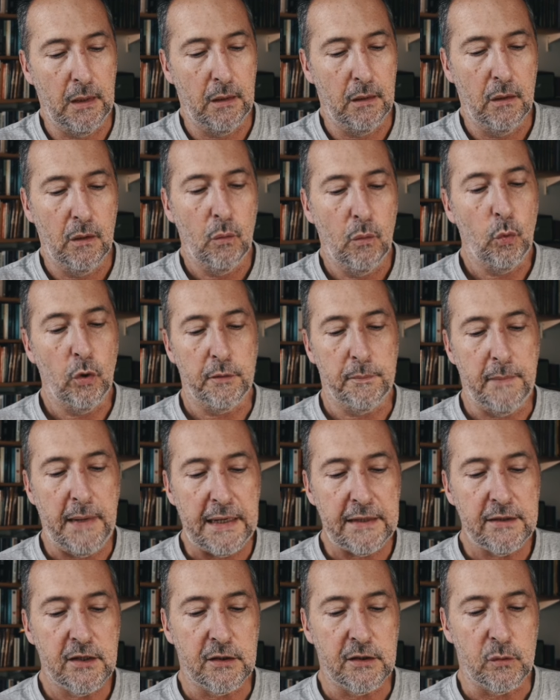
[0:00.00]
What
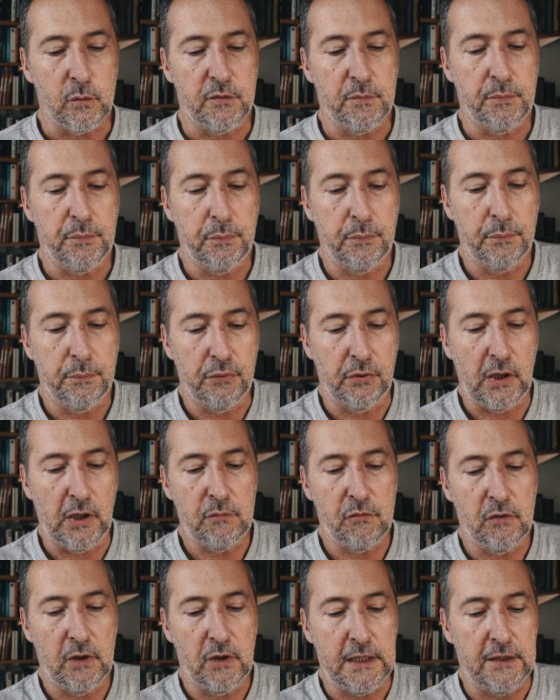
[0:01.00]
mattered was
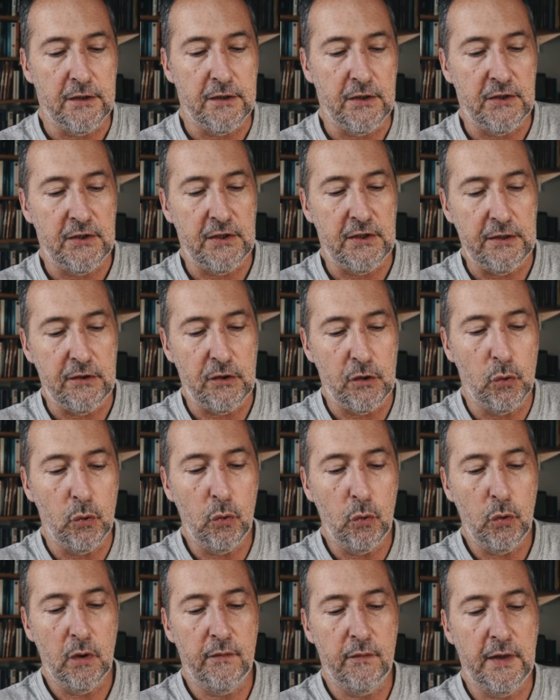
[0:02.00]
primarily to set
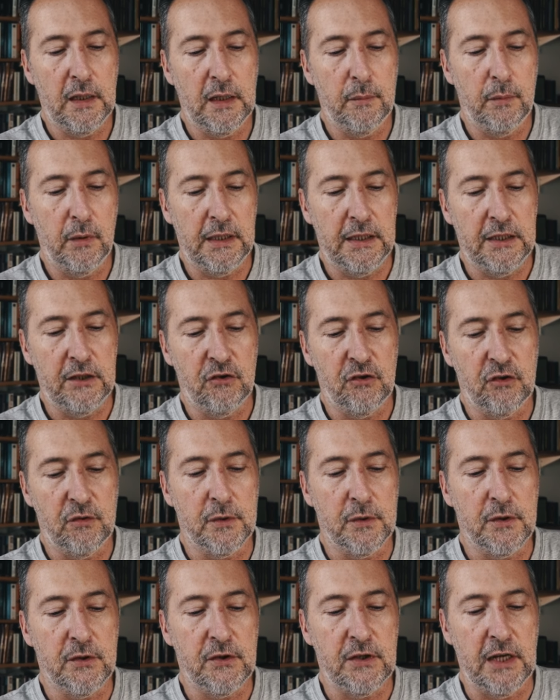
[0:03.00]
all available
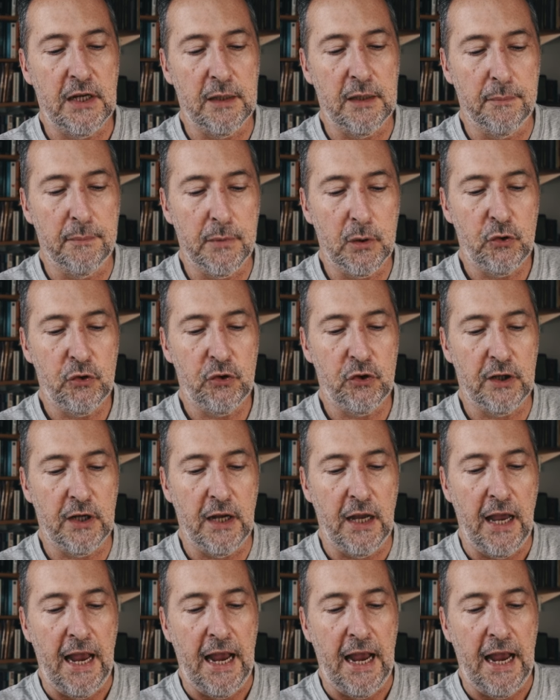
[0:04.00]
instruments in motion